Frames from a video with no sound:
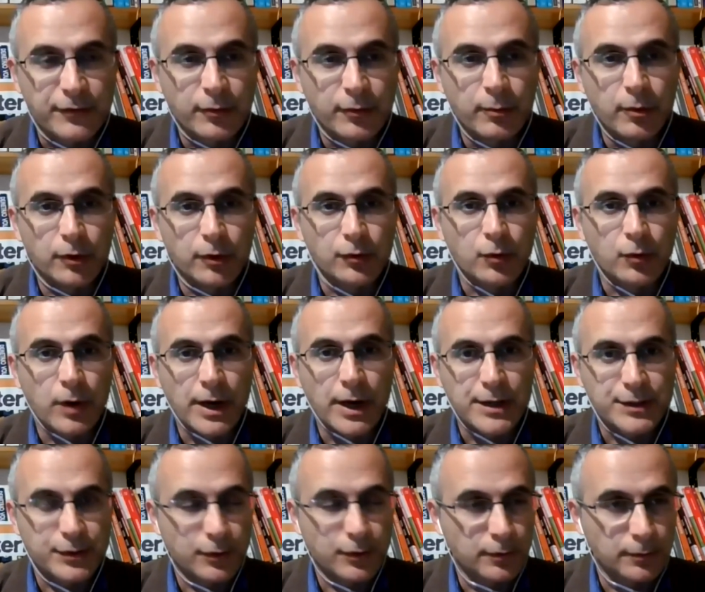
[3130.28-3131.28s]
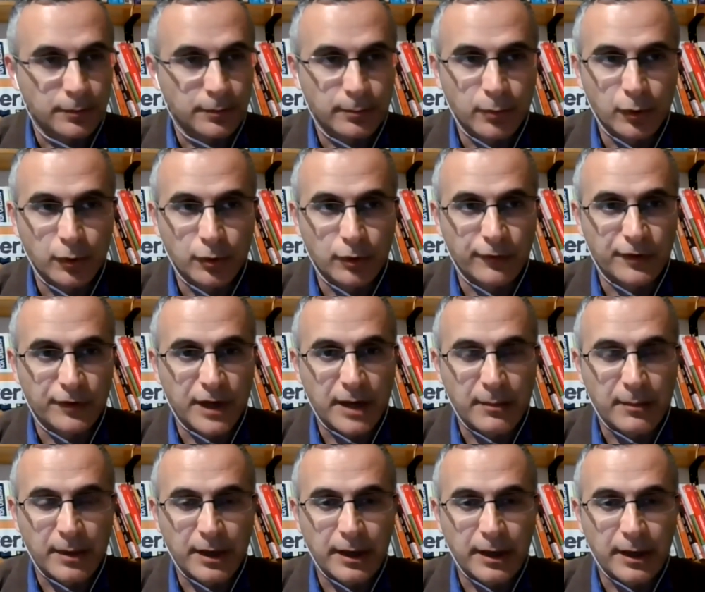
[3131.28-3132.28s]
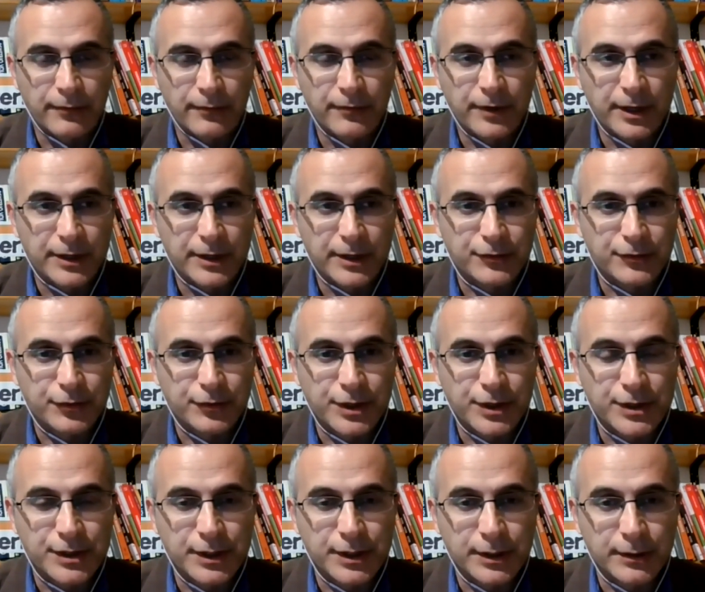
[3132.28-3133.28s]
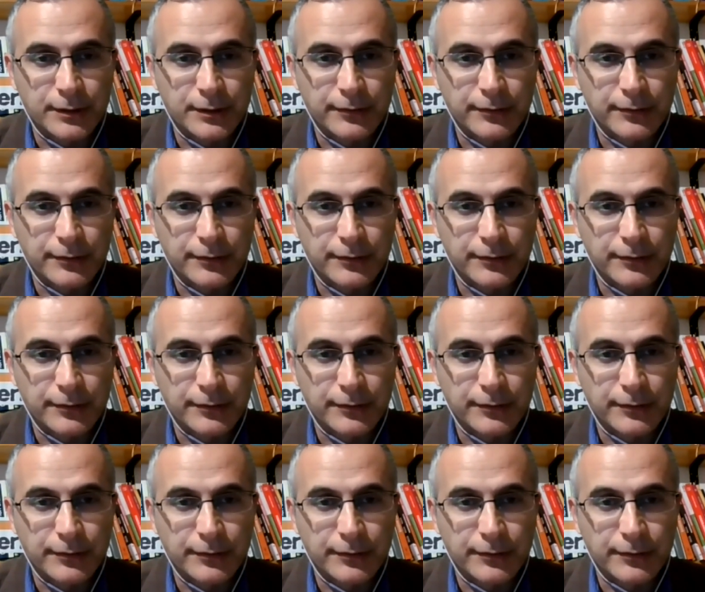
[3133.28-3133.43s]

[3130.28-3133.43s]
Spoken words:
for both questions. Both of them are very interesting.